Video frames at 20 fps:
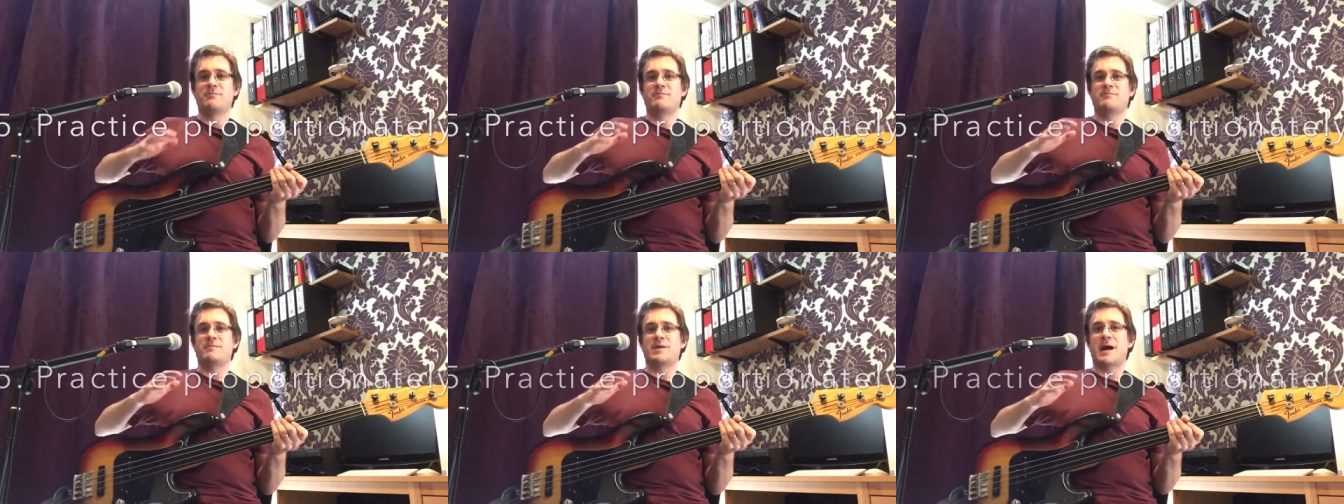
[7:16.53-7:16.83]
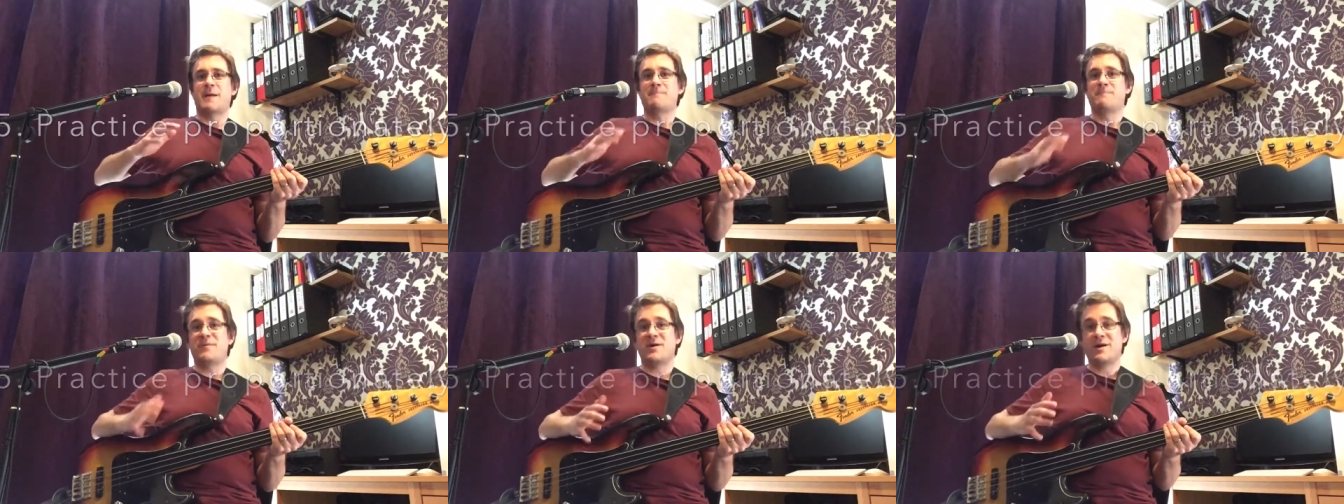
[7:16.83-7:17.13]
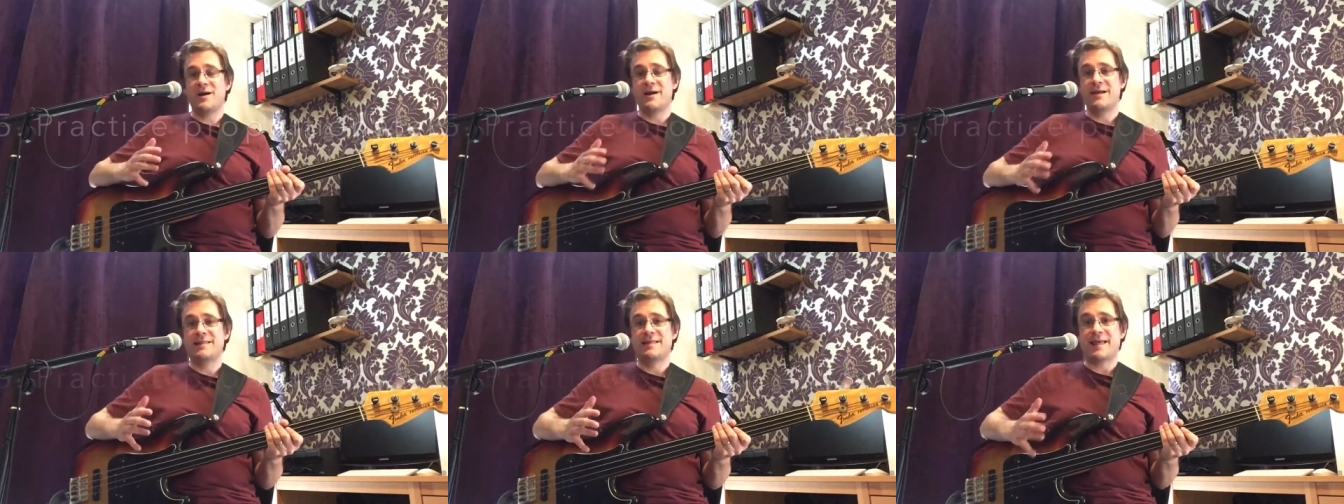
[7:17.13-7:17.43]
And
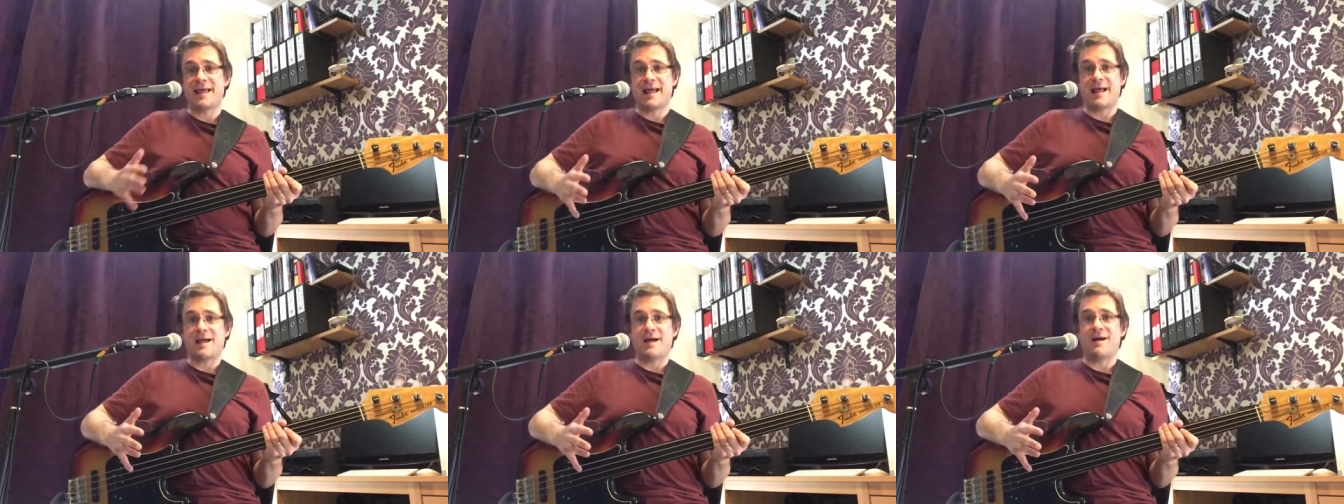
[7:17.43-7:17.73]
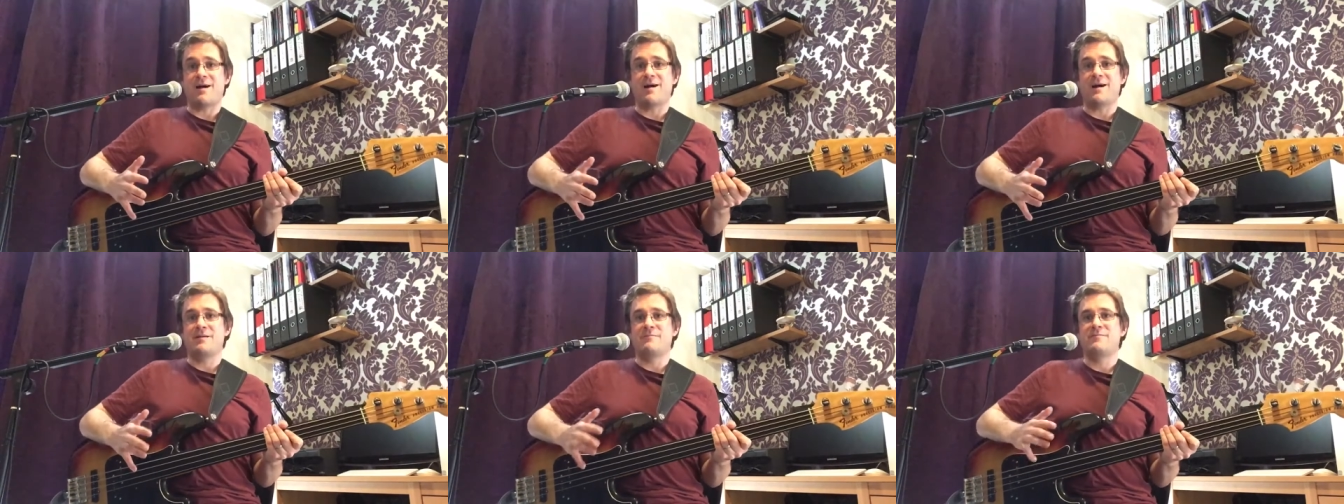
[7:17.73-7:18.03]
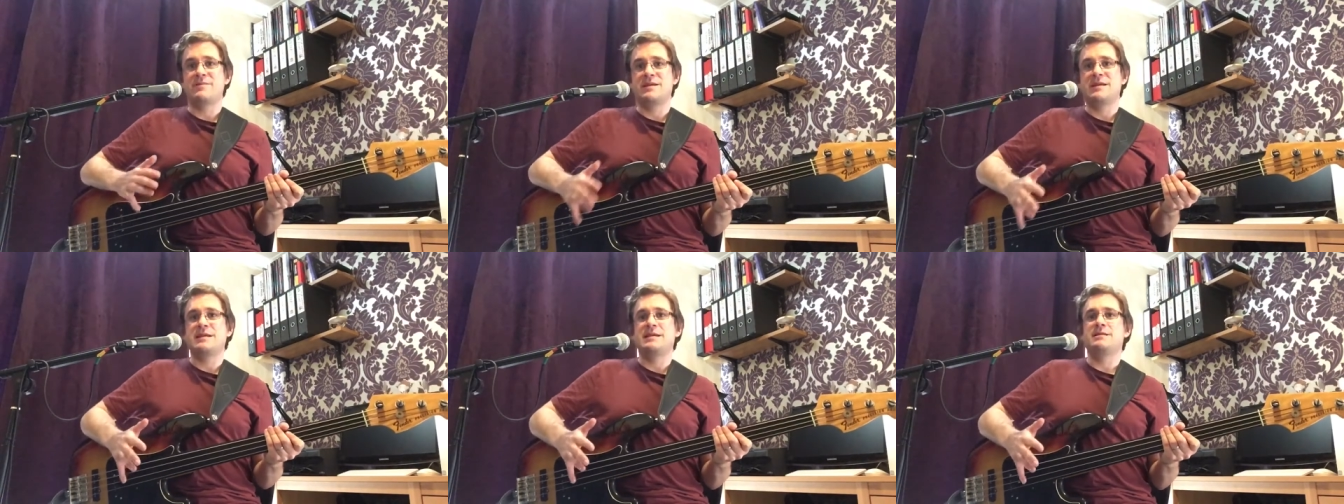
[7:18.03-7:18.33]
by that, I
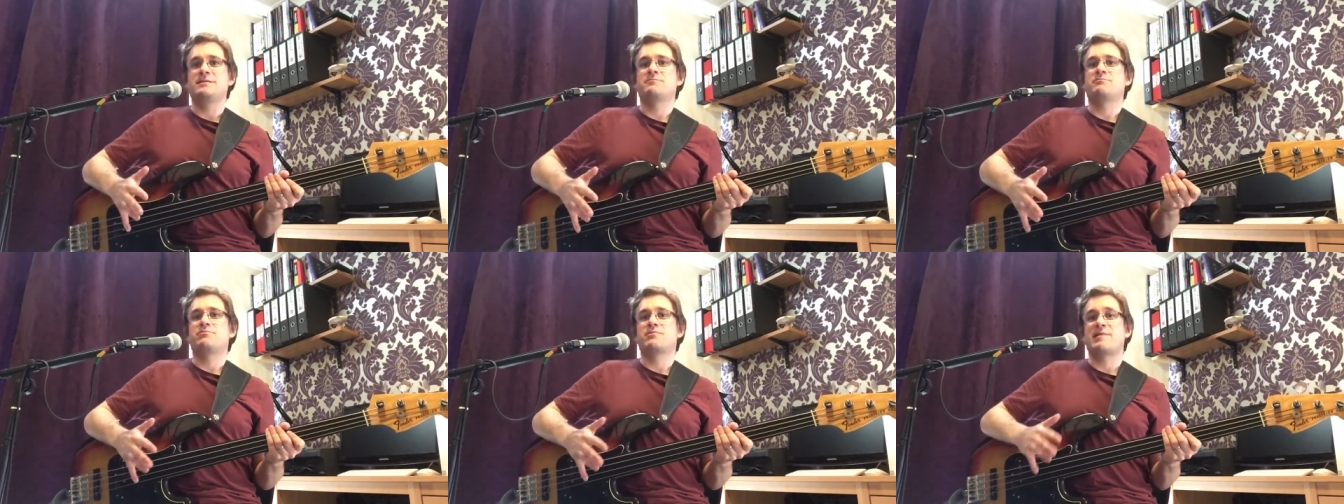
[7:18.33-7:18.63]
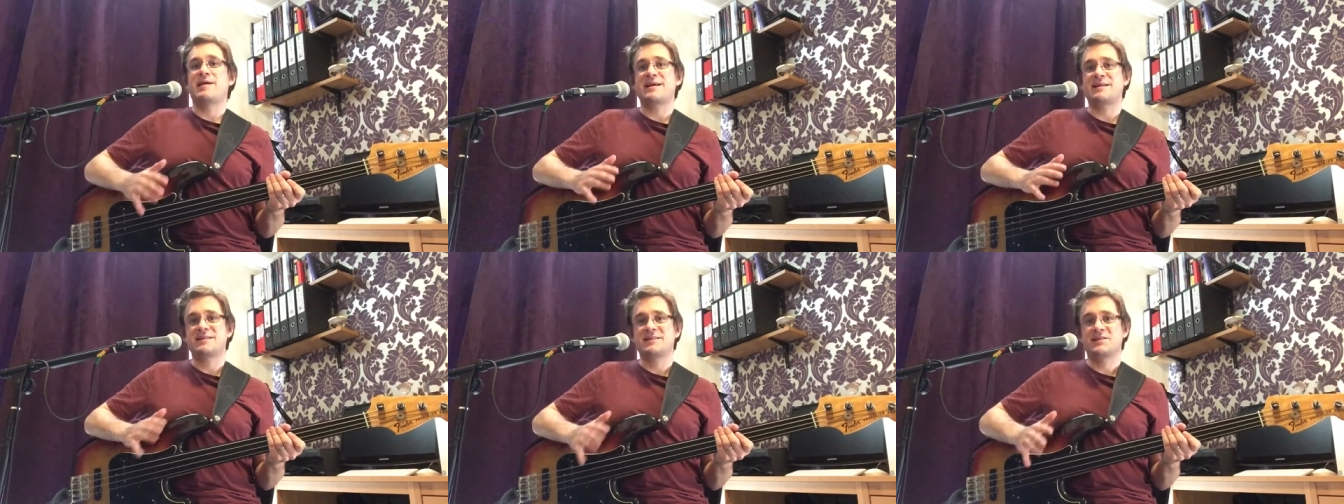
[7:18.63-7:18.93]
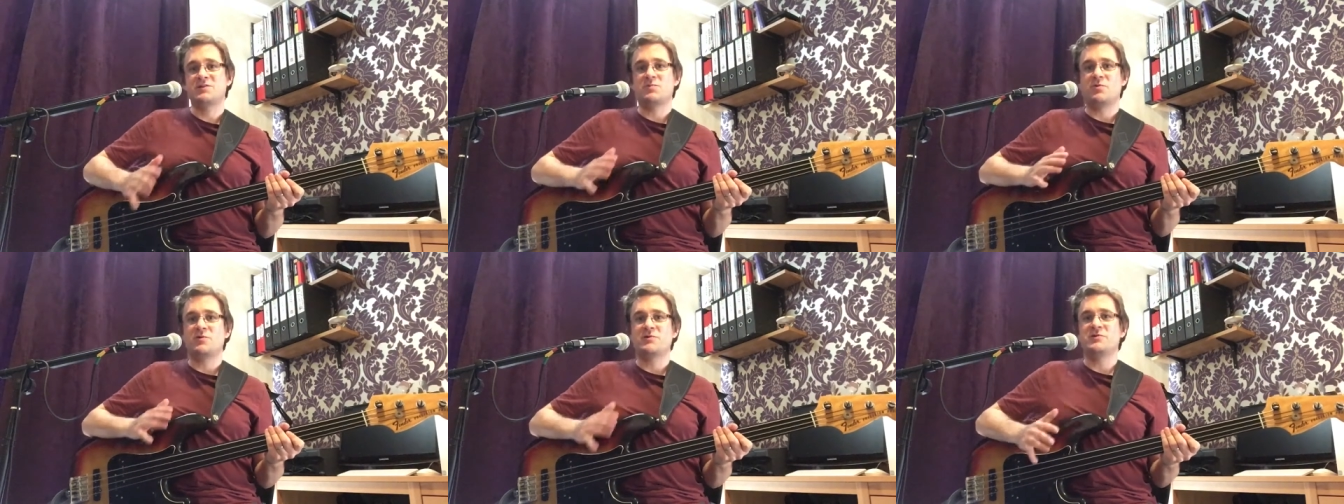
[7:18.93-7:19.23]
mean
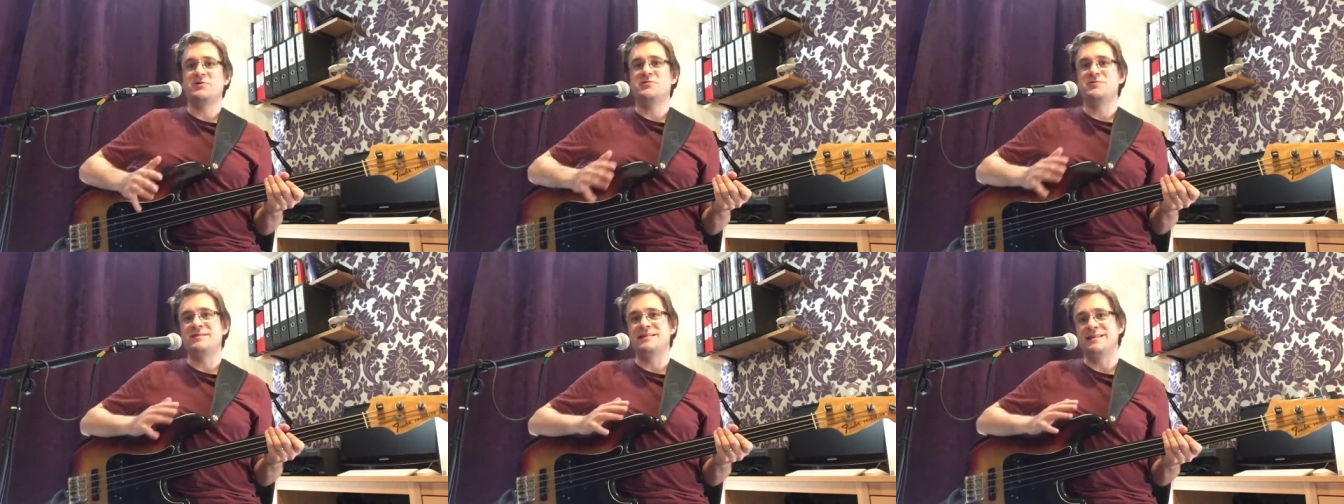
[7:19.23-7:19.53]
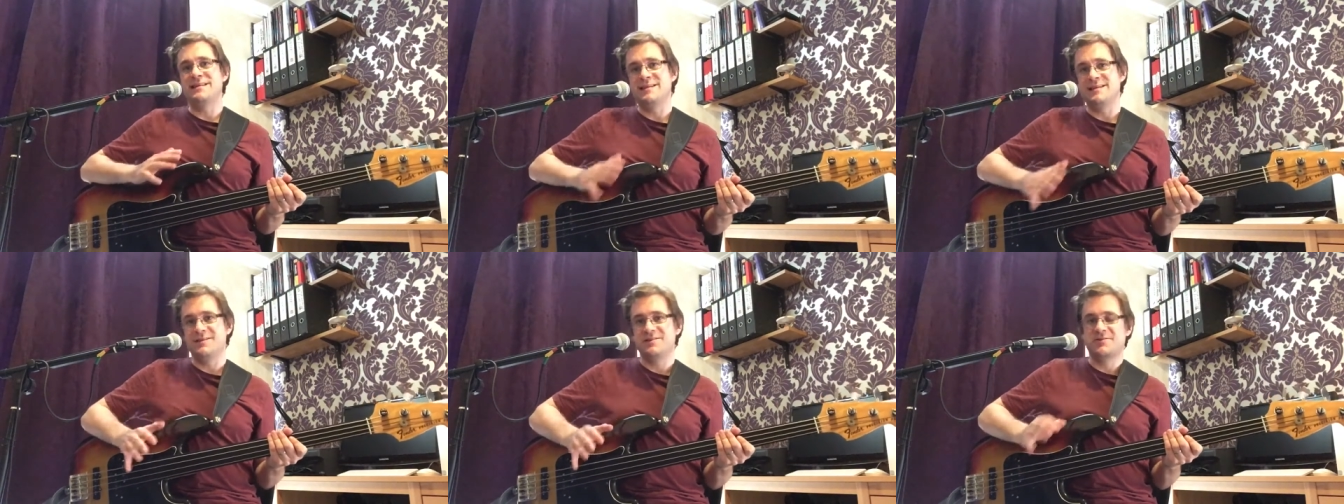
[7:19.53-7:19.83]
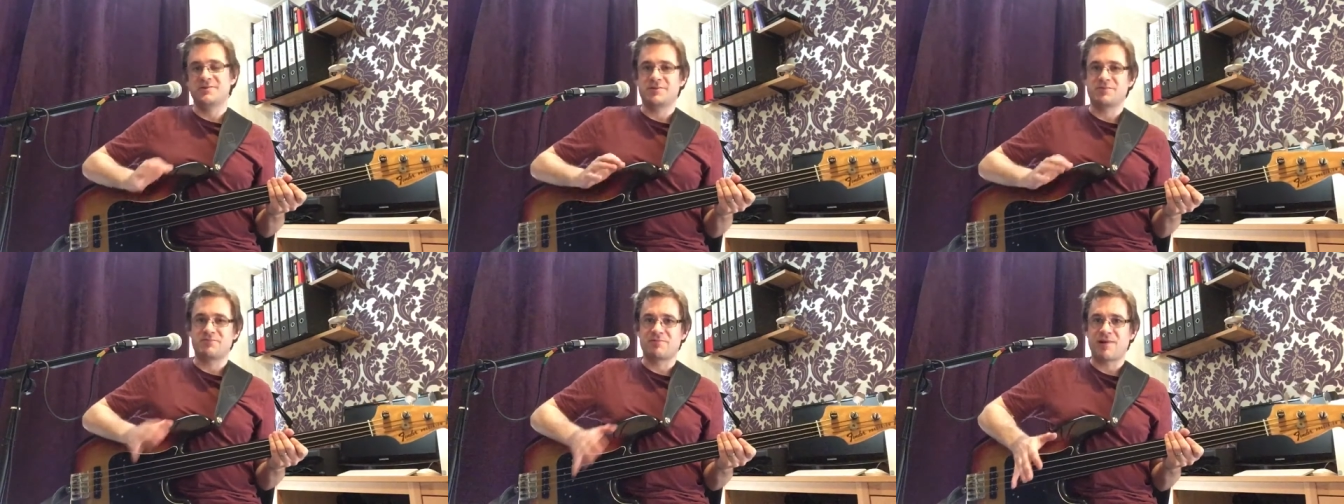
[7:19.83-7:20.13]
practice what you need
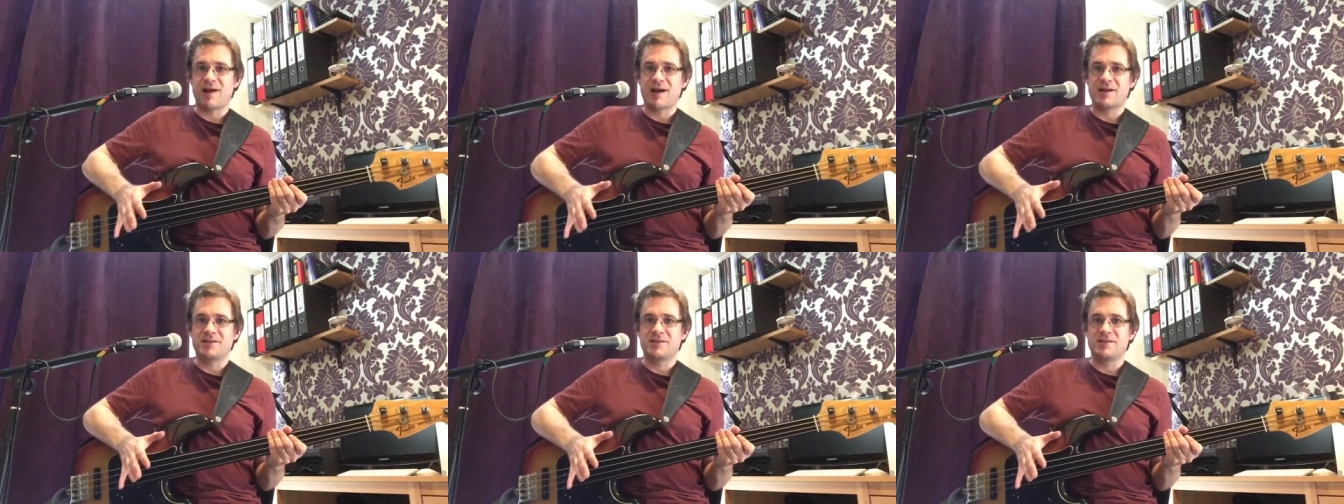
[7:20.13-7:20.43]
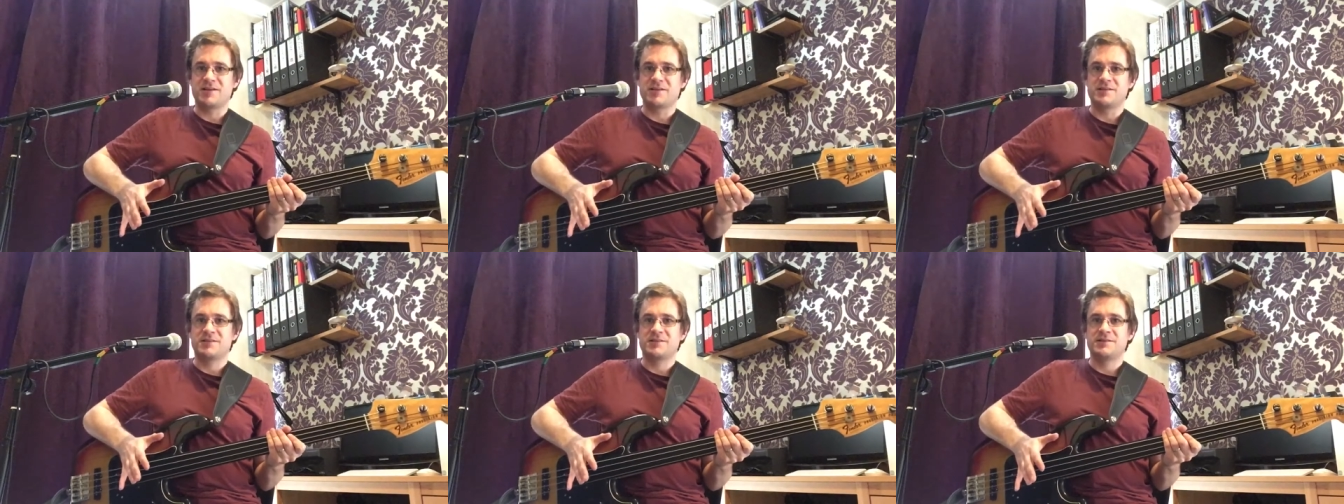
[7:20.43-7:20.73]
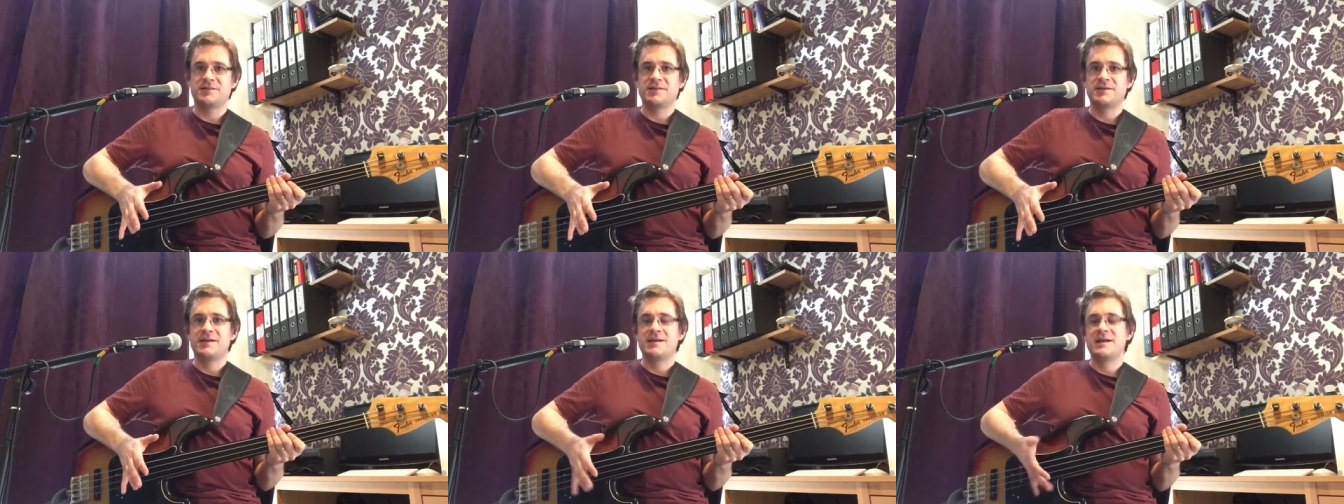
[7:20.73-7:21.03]
to practice.